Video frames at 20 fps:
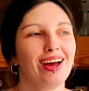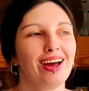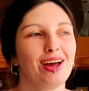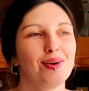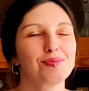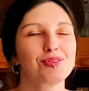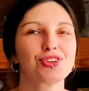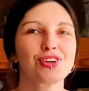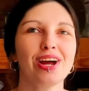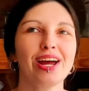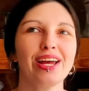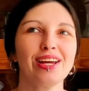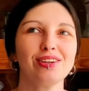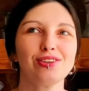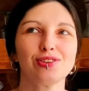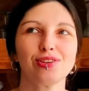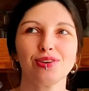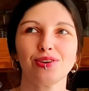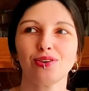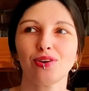I'm trying
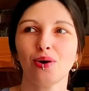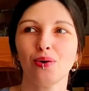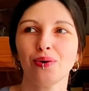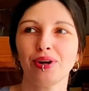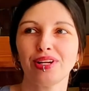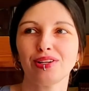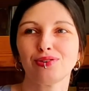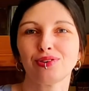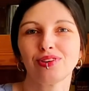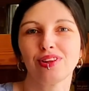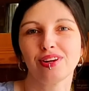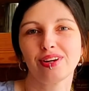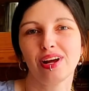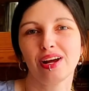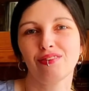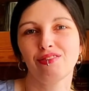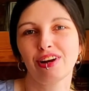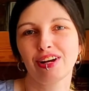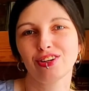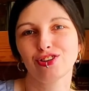to go into the
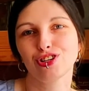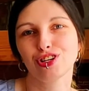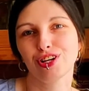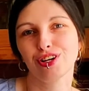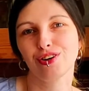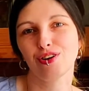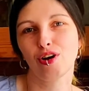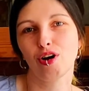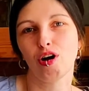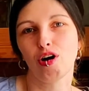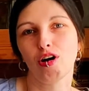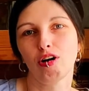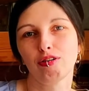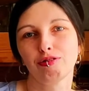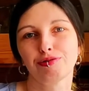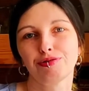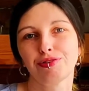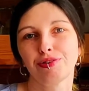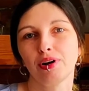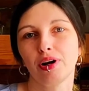direction
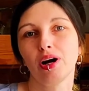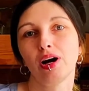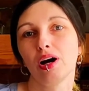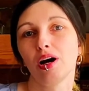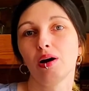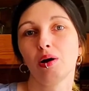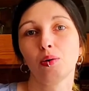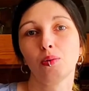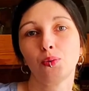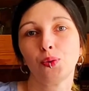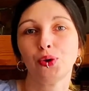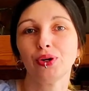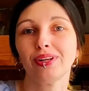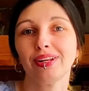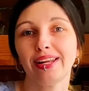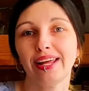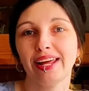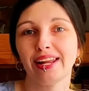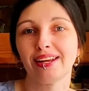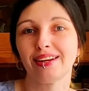of
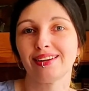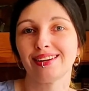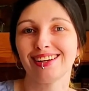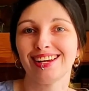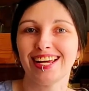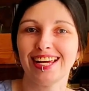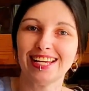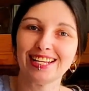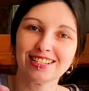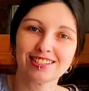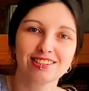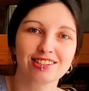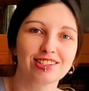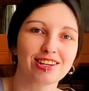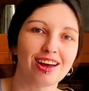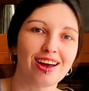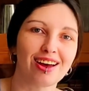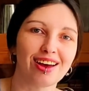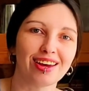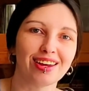woodland
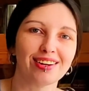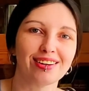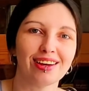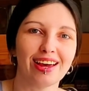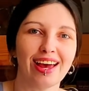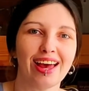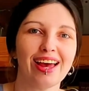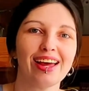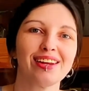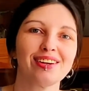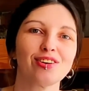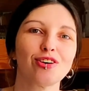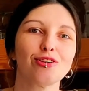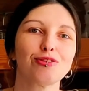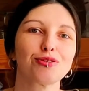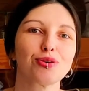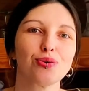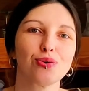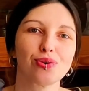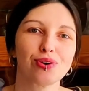inside, and
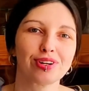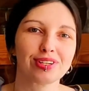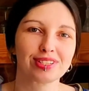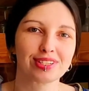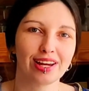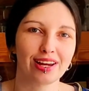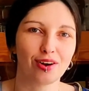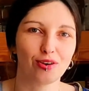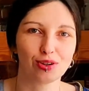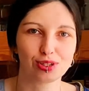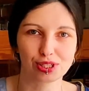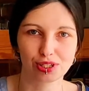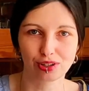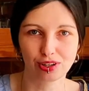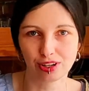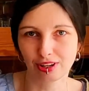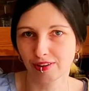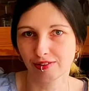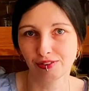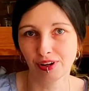of course I also
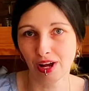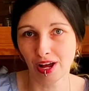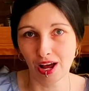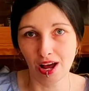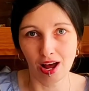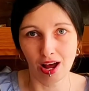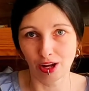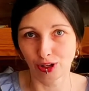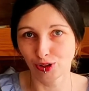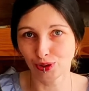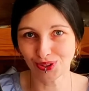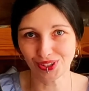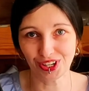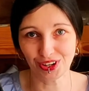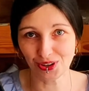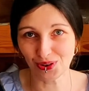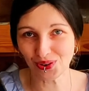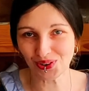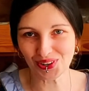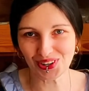love
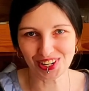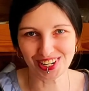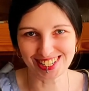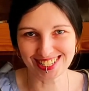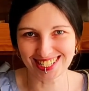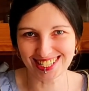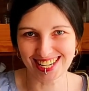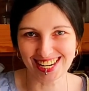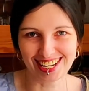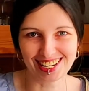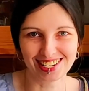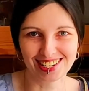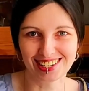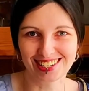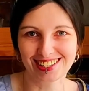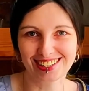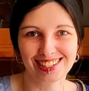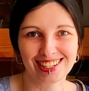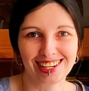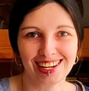unicorns and